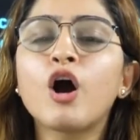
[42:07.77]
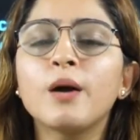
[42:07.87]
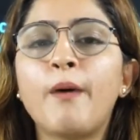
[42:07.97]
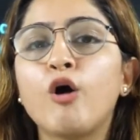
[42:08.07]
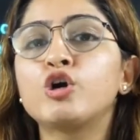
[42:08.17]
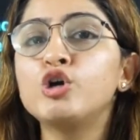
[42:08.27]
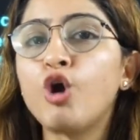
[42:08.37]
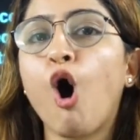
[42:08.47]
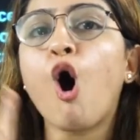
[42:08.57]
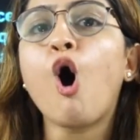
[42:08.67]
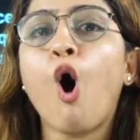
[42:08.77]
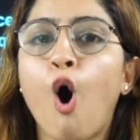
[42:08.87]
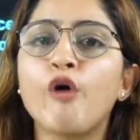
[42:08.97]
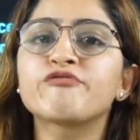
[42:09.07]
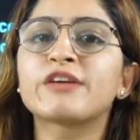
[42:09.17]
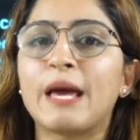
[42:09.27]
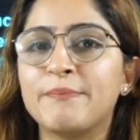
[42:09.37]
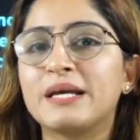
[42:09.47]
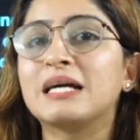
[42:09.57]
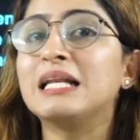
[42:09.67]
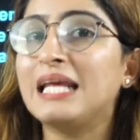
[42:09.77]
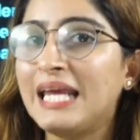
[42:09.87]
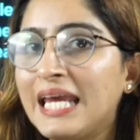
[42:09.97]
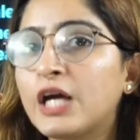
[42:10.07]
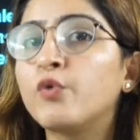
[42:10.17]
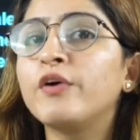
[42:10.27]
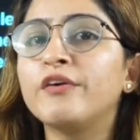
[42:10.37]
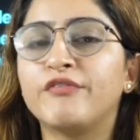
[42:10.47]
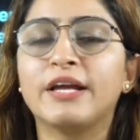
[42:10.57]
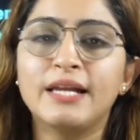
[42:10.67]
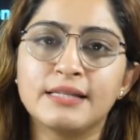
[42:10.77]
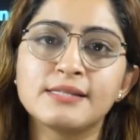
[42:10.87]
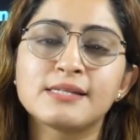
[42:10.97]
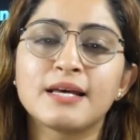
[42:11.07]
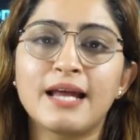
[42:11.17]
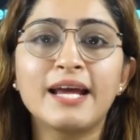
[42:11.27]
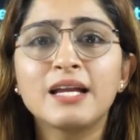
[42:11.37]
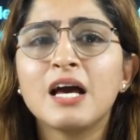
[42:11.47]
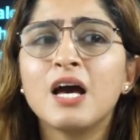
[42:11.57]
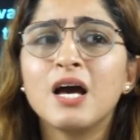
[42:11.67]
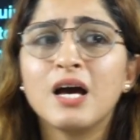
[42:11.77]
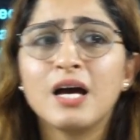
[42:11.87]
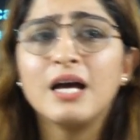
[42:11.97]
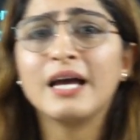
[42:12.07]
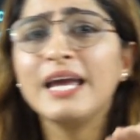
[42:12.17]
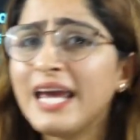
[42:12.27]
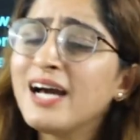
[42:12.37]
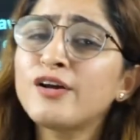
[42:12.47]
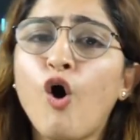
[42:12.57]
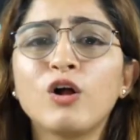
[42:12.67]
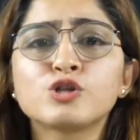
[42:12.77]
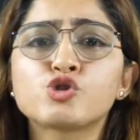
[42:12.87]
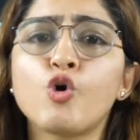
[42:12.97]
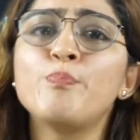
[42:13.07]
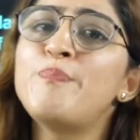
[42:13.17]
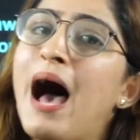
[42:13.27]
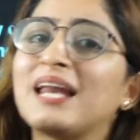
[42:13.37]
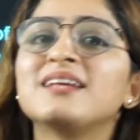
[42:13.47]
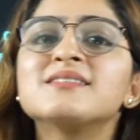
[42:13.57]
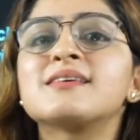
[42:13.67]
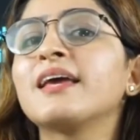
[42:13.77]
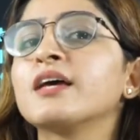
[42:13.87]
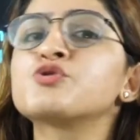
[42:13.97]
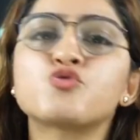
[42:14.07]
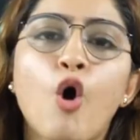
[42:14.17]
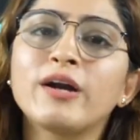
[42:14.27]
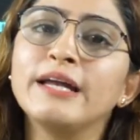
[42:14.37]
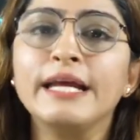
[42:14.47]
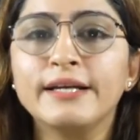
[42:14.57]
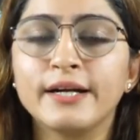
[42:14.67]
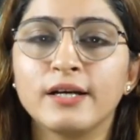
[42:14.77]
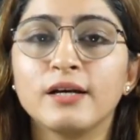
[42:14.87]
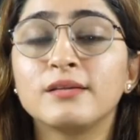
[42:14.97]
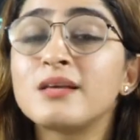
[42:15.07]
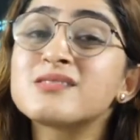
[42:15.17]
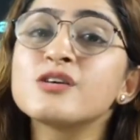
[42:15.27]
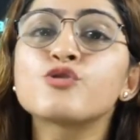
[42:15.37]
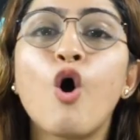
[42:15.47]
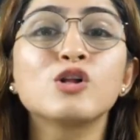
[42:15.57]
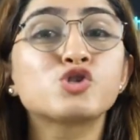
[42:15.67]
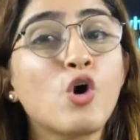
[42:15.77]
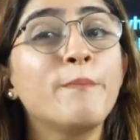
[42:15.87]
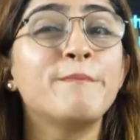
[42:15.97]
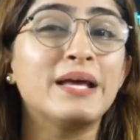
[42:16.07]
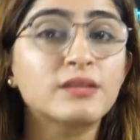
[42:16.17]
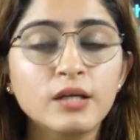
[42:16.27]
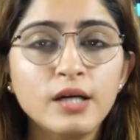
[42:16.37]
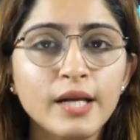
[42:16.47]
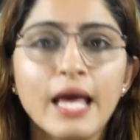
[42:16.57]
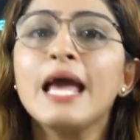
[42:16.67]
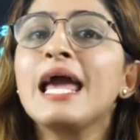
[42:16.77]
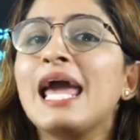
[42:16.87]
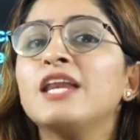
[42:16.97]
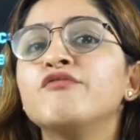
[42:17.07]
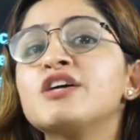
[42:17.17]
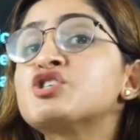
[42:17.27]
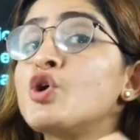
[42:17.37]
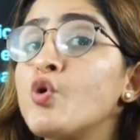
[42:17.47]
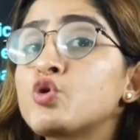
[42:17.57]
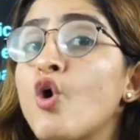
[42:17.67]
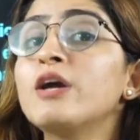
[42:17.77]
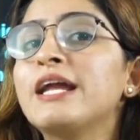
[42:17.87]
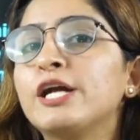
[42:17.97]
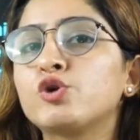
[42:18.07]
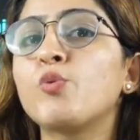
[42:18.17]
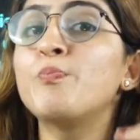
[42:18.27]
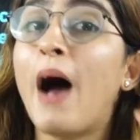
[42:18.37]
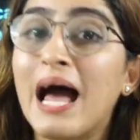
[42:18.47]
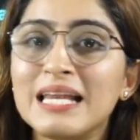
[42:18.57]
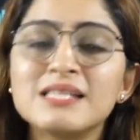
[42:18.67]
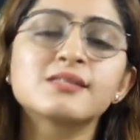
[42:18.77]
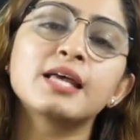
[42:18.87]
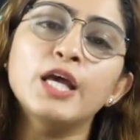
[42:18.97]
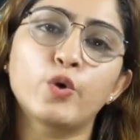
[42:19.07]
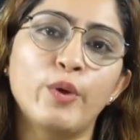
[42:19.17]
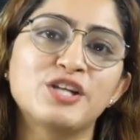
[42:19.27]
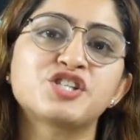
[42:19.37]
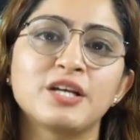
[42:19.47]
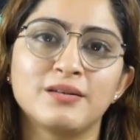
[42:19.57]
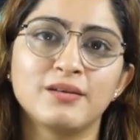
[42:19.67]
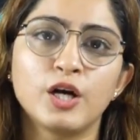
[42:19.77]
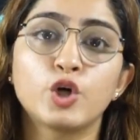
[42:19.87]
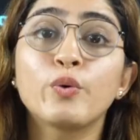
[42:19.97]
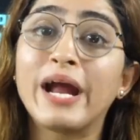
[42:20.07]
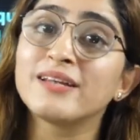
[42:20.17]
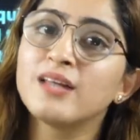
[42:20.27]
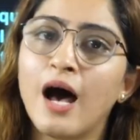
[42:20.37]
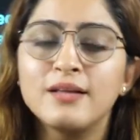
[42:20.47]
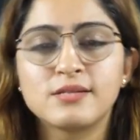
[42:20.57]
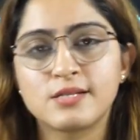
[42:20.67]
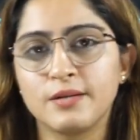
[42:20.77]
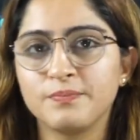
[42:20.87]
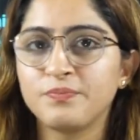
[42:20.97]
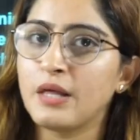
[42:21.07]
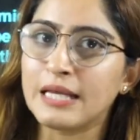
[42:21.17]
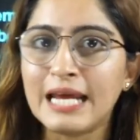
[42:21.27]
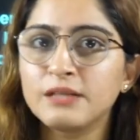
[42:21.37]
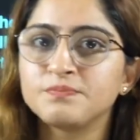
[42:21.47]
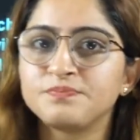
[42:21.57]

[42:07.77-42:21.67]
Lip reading: about law of chemical equivalence, right, here also balancing is not needed. This is also a method in which you don't need to balance the equation to get the answer, right?